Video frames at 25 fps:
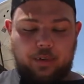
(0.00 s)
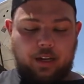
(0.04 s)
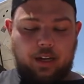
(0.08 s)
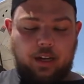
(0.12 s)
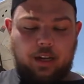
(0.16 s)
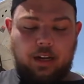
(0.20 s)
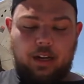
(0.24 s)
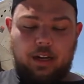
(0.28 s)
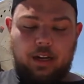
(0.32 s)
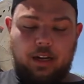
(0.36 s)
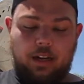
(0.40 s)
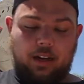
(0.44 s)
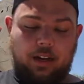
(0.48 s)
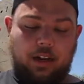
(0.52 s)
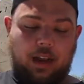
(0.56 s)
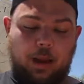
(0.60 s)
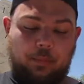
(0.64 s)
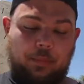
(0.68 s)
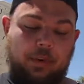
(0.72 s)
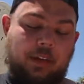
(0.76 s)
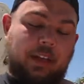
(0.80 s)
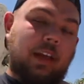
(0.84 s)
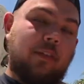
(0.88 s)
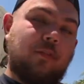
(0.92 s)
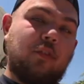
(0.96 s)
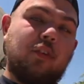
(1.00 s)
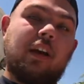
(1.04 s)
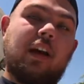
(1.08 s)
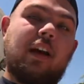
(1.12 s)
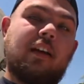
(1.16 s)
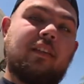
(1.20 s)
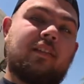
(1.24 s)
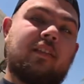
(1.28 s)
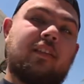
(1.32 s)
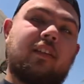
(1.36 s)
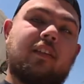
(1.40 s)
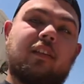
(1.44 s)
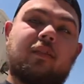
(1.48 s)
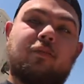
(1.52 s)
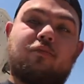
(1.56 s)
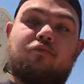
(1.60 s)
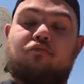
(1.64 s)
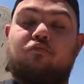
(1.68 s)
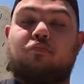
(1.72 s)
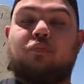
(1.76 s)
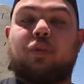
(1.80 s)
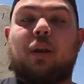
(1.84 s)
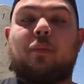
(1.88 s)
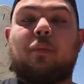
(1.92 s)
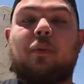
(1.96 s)
I'm gonna give you guys
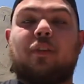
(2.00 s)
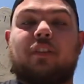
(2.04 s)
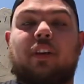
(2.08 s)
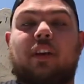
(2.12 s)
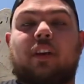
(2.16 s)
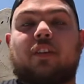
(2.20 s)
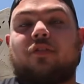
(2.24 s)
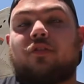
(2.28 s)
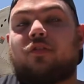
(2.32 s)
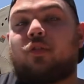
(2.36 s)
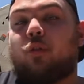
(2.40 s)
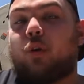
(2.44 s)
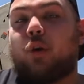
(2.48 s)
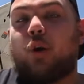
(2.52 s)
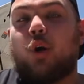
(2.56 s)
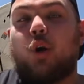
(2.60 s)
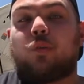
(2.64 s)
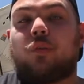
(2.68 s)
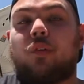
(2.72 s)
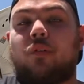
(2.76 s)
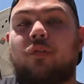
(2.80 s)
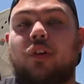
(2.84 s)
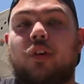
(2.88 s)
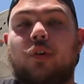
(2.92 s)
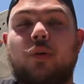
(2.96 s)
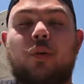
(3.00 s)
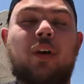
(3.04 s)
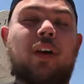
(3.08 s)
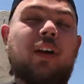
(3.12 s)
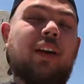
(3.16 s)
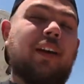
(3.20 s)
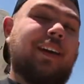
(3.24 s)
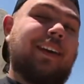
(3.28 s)
pretty much like a story overview